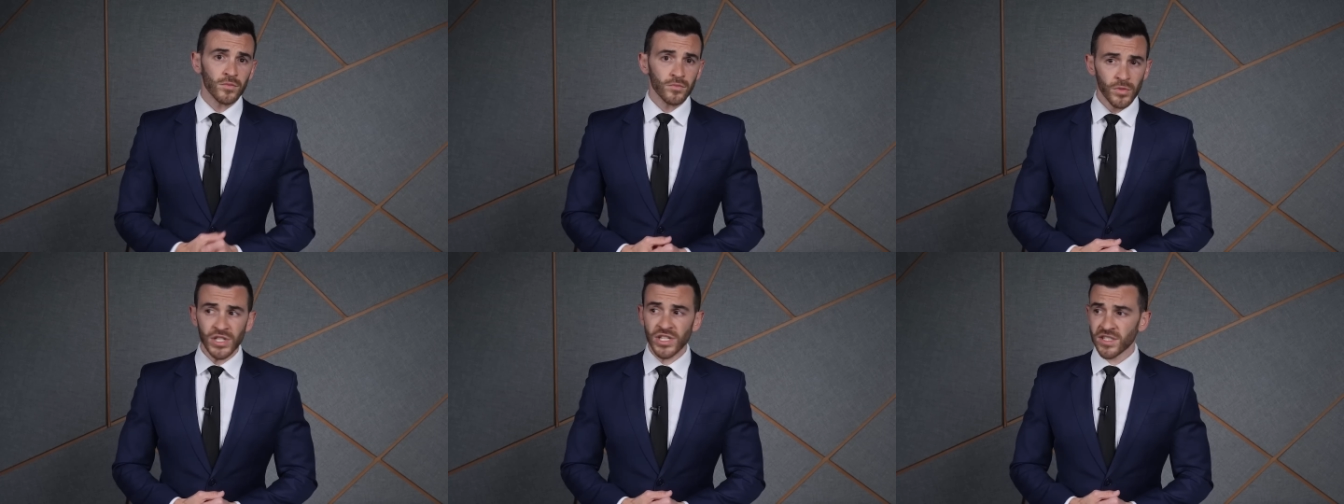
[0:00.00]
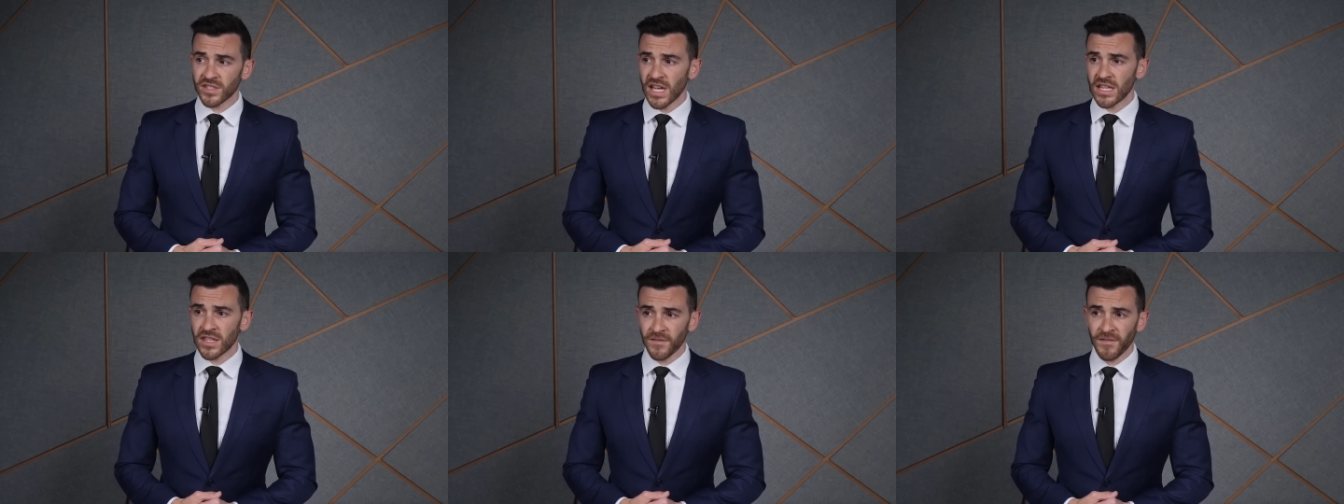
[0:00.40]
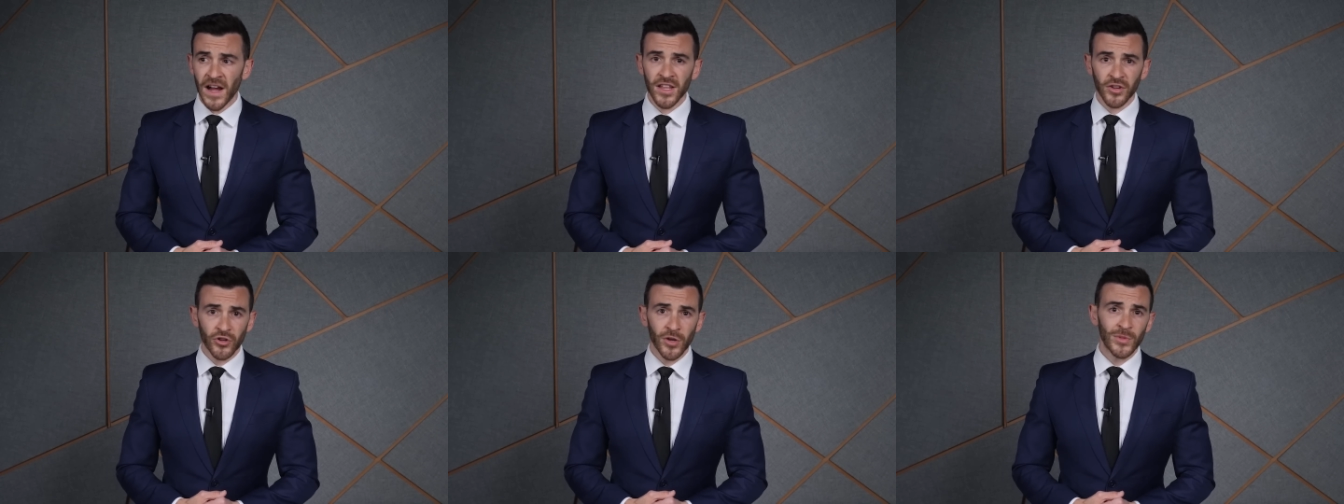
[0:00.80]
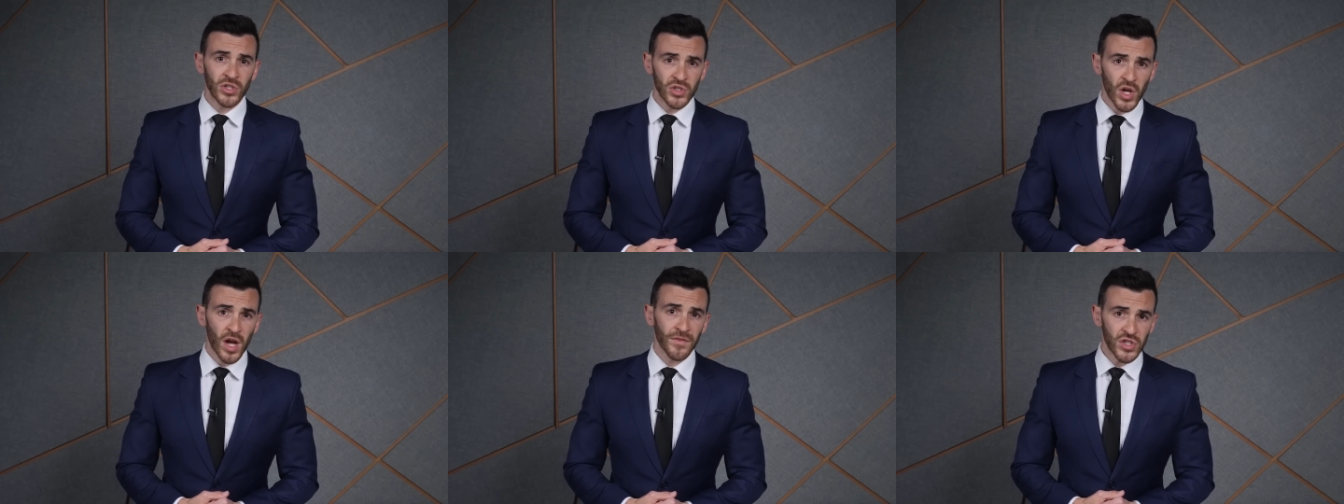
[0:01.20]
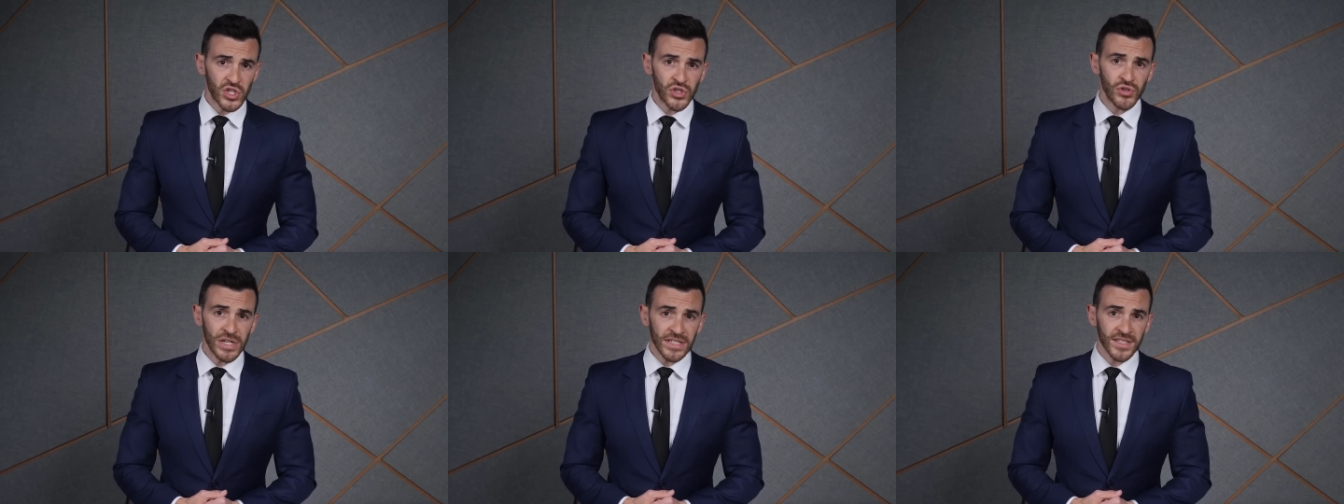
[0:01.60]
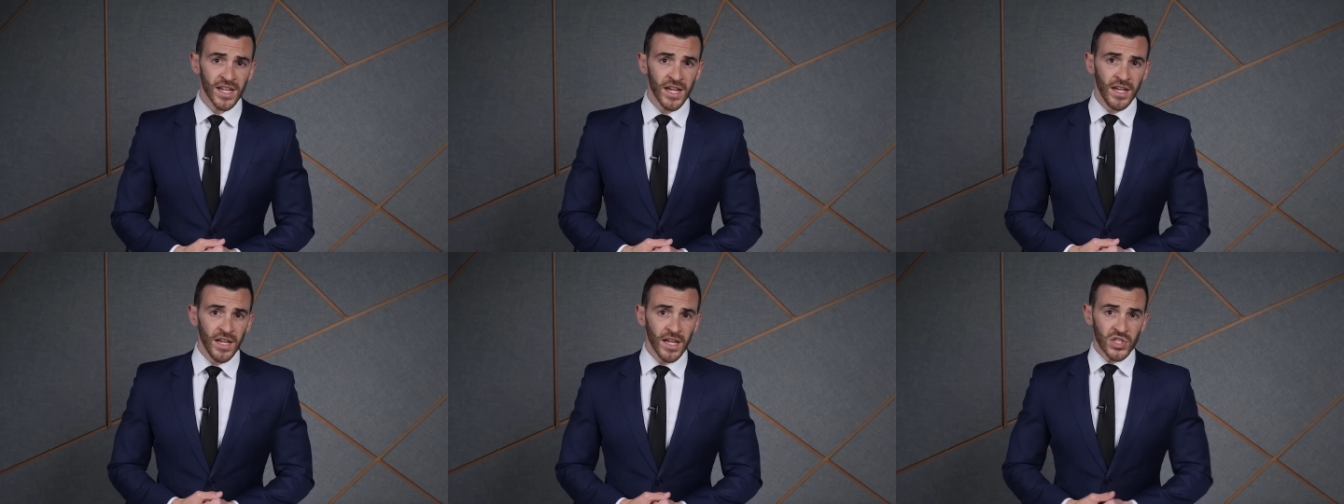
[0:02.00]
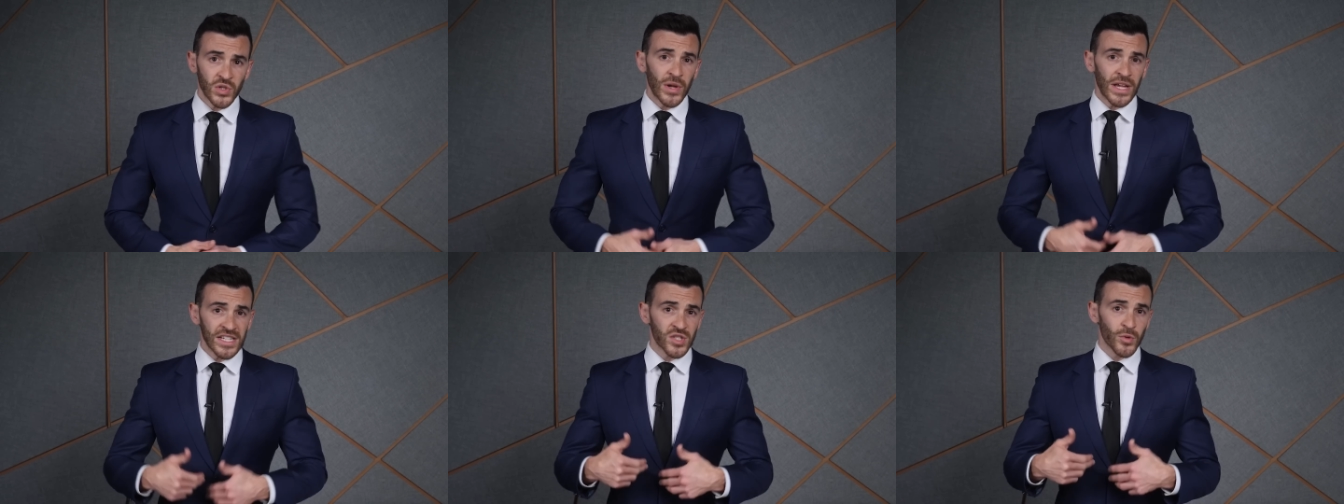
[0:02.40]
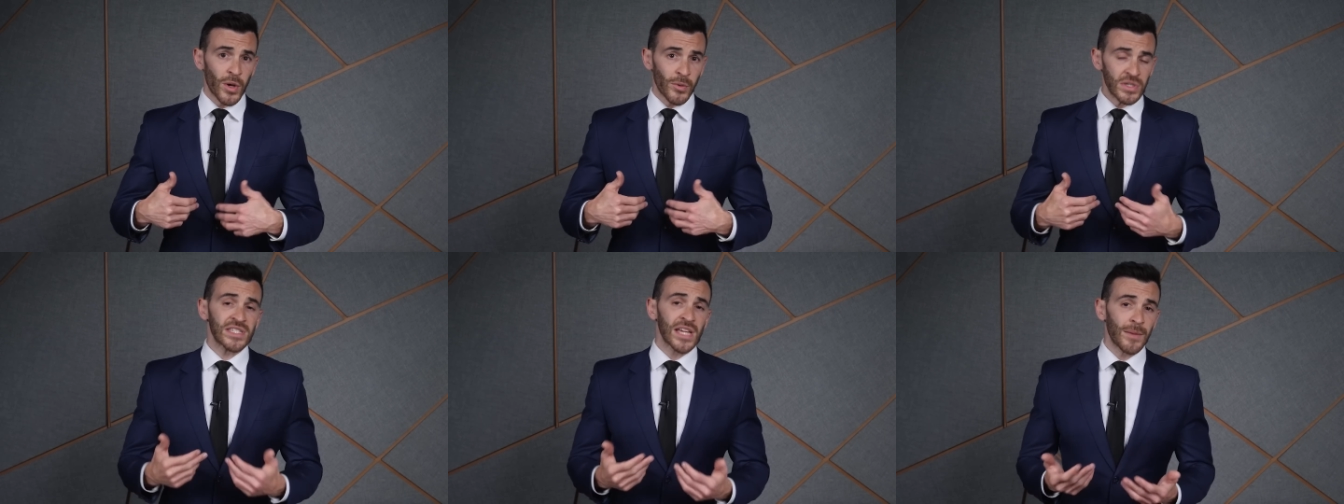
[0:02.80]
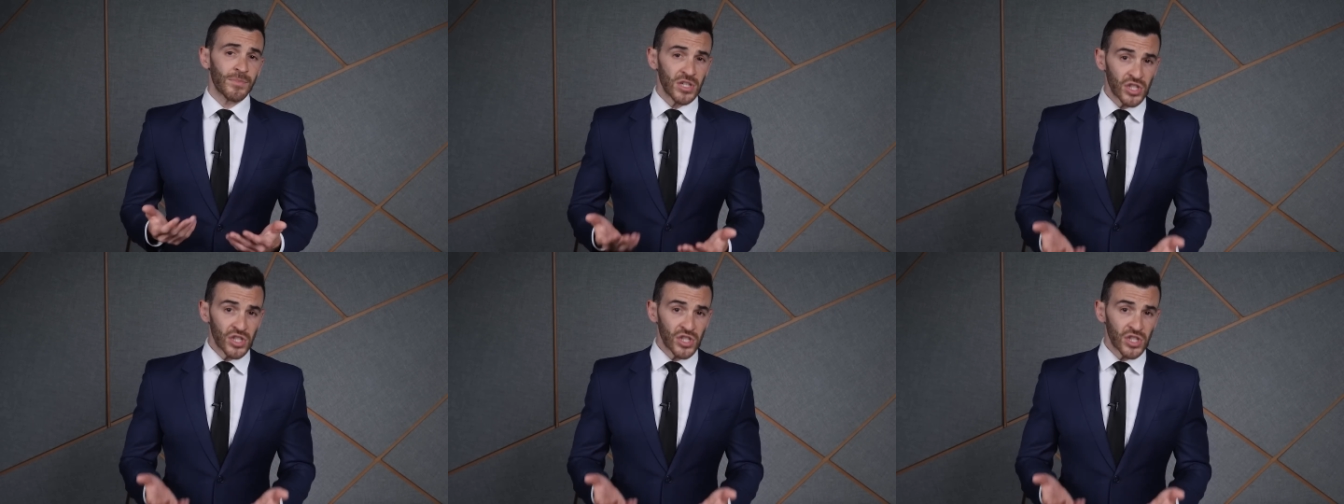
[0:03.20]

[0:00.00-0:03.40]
We just take the violent criminals off the streets. And so I guess the way we stop